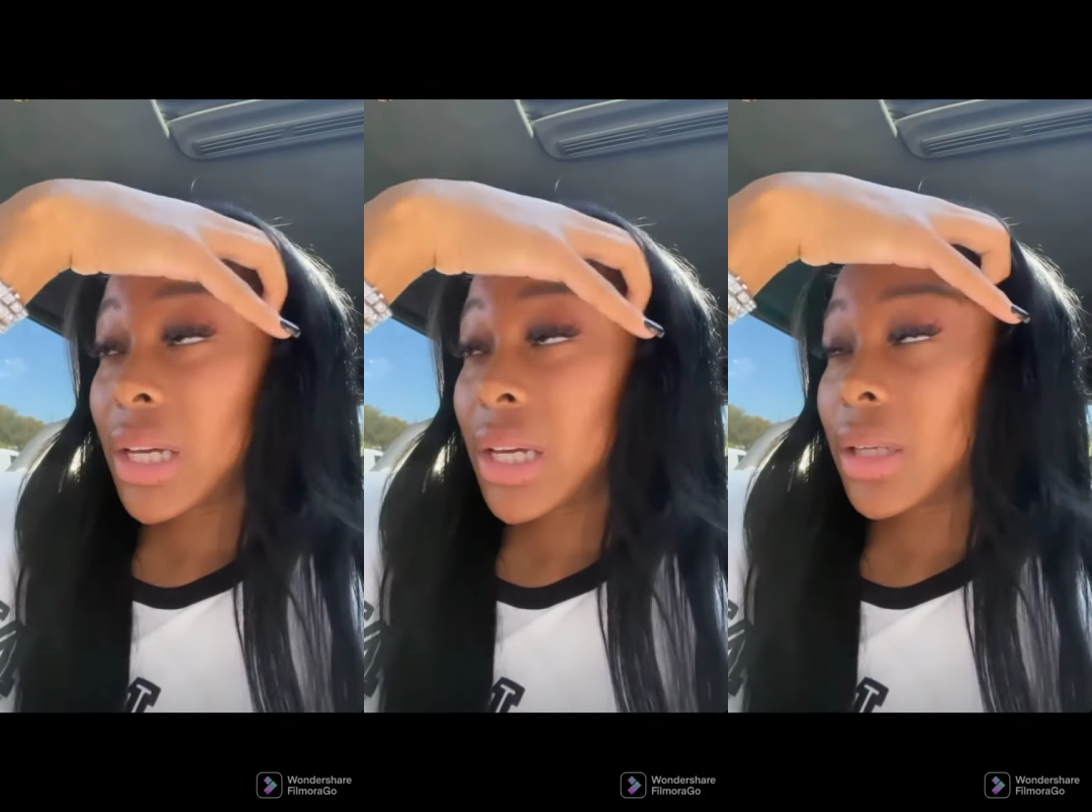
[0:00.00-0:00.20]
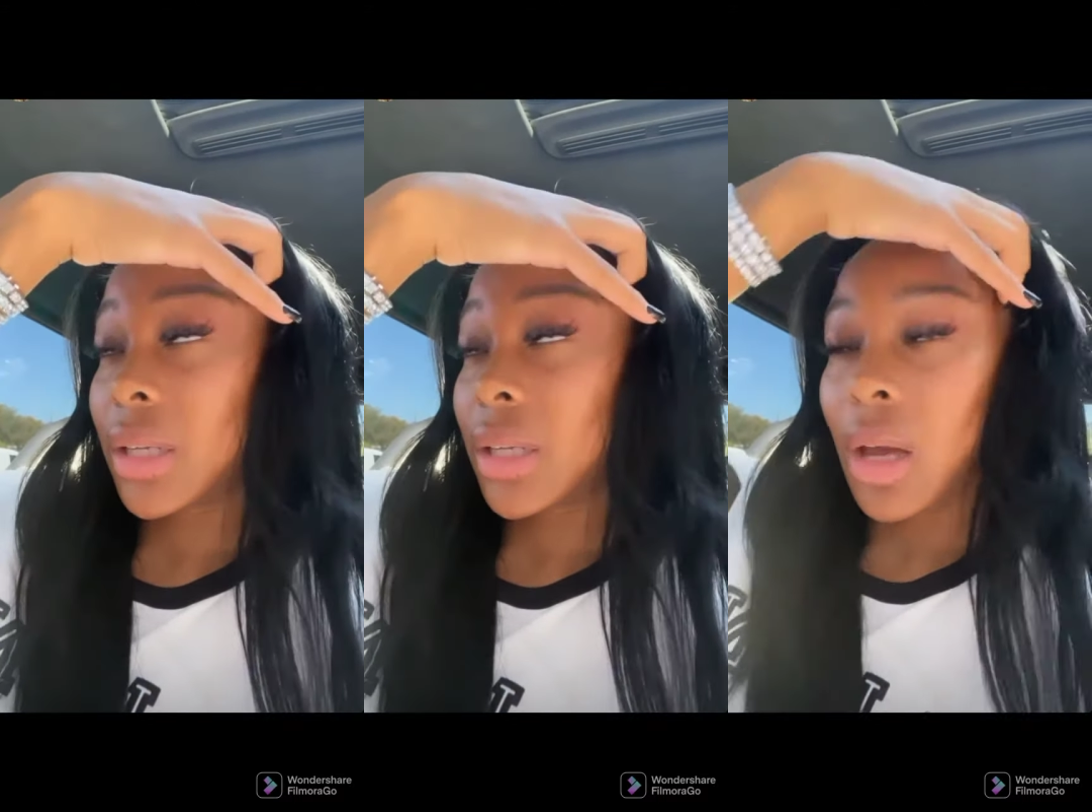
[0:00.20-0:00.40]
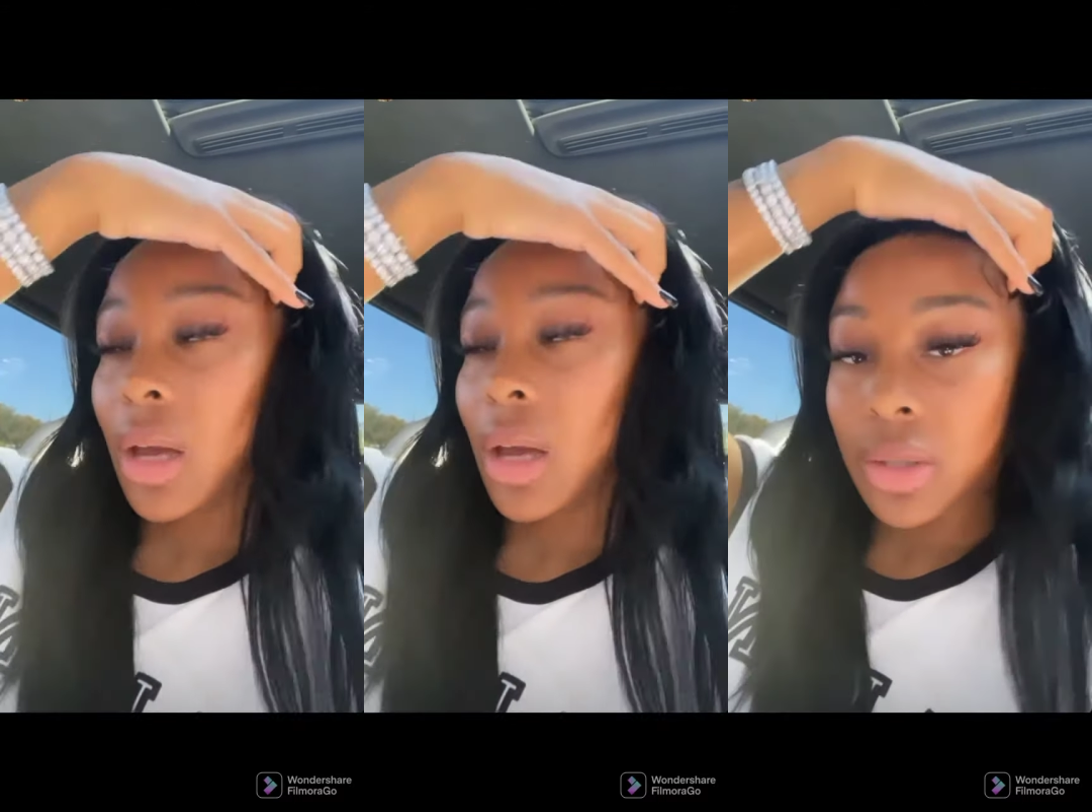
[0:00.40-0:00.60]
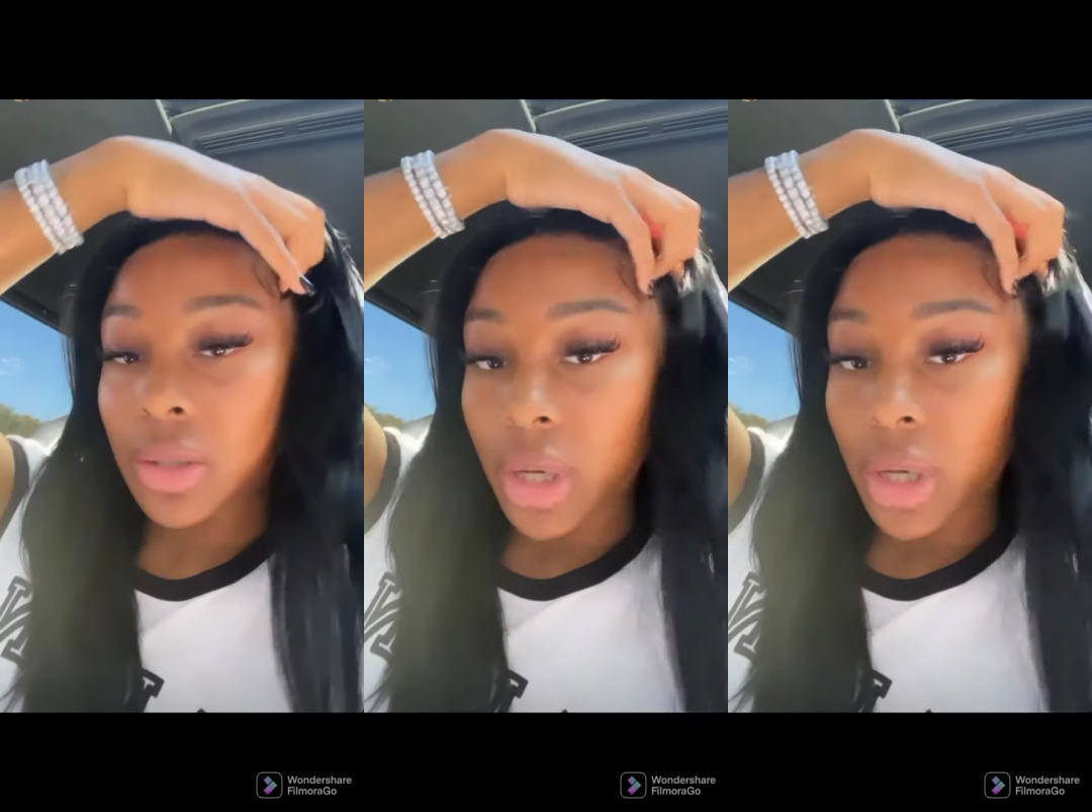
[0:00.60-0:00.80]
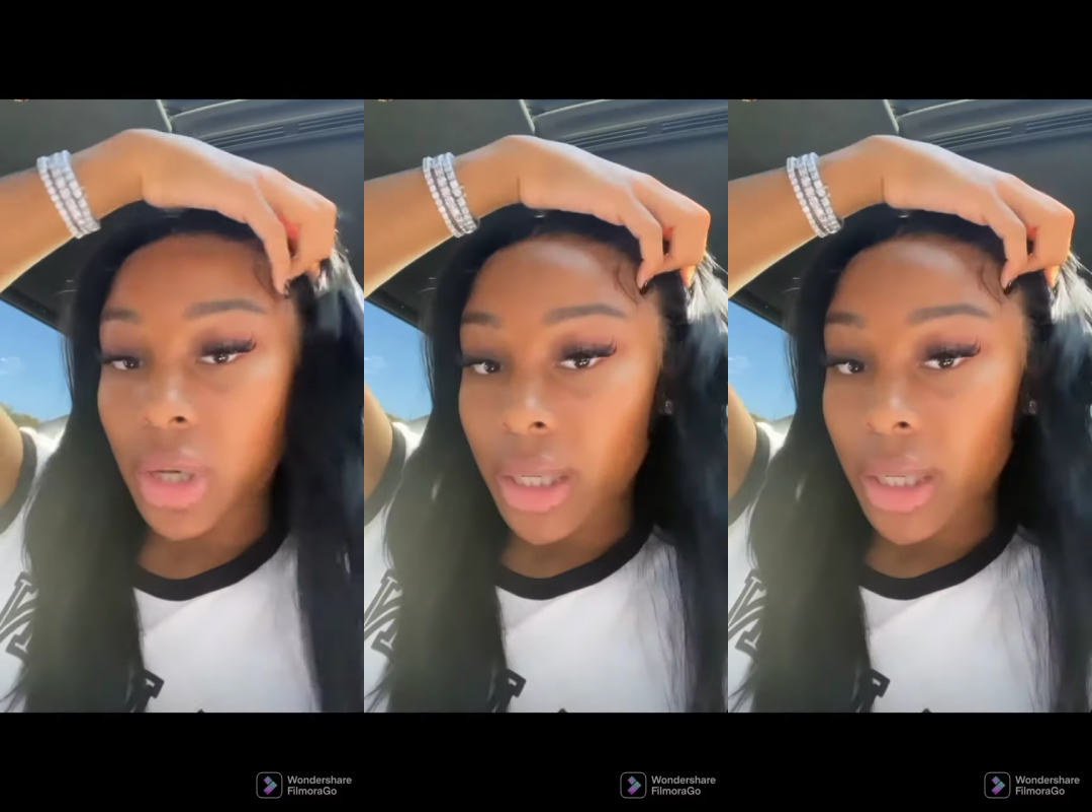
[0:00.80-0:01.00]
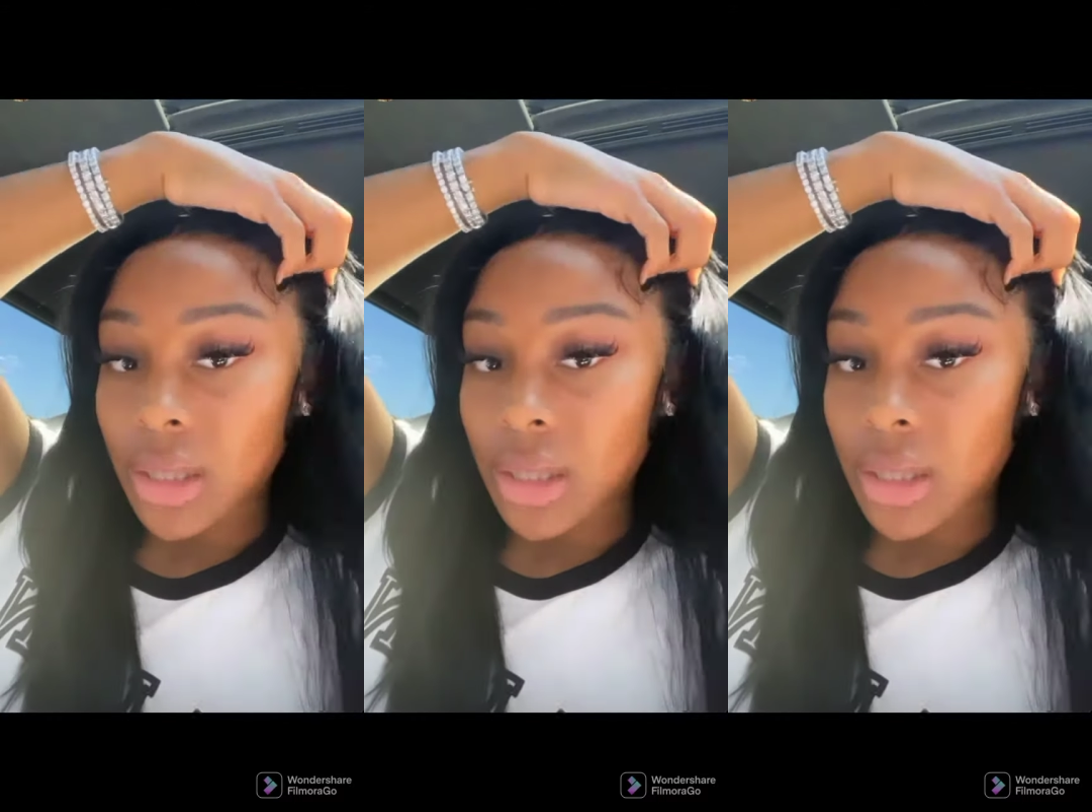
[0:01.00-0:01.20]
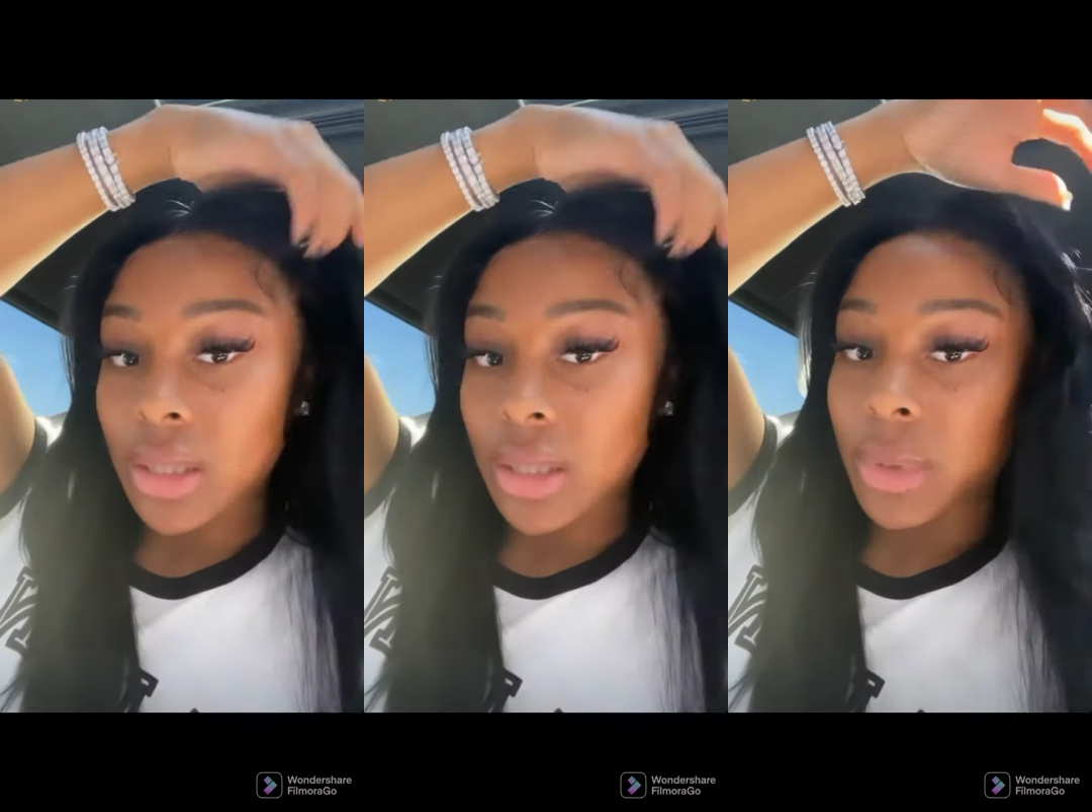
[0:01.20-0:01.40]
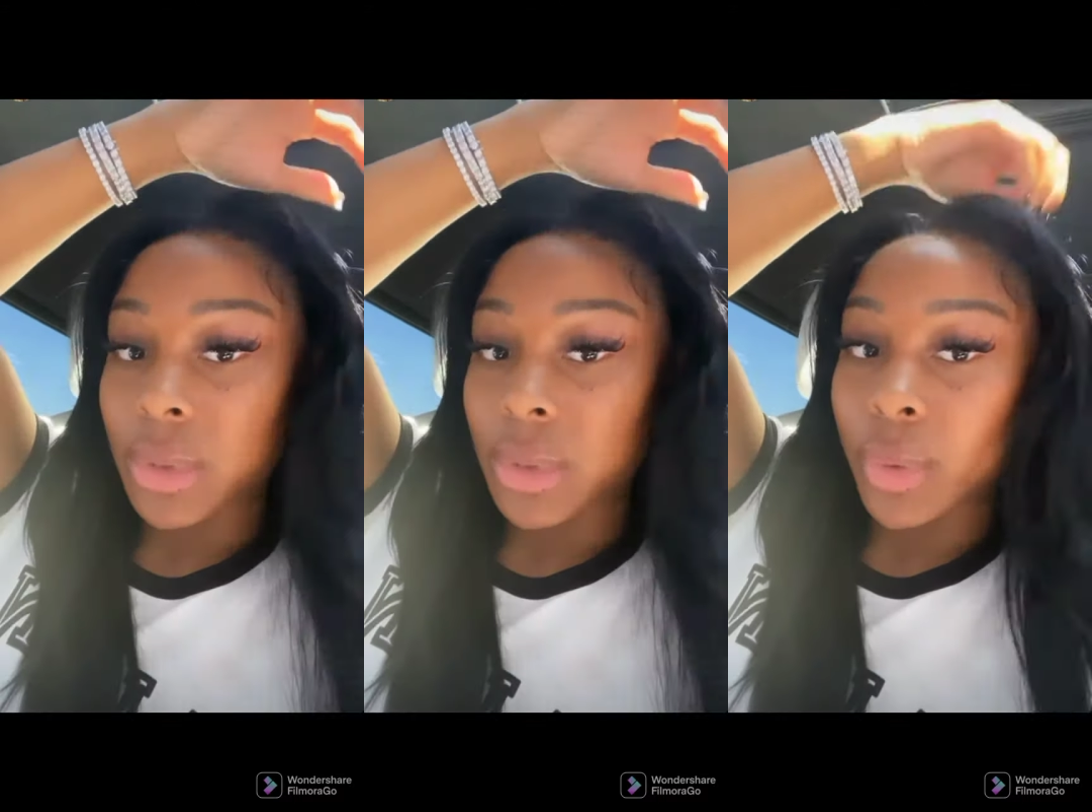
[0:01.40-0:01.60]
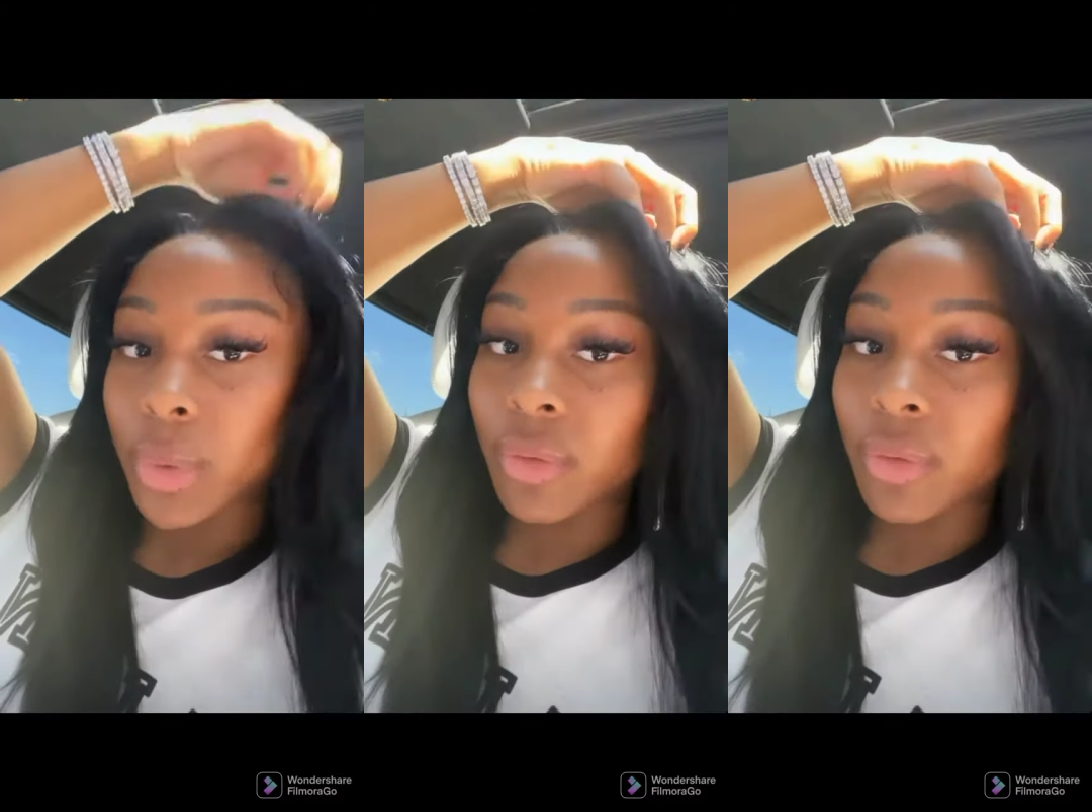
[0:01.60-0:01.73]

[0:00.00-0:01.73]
filter i have on a wig i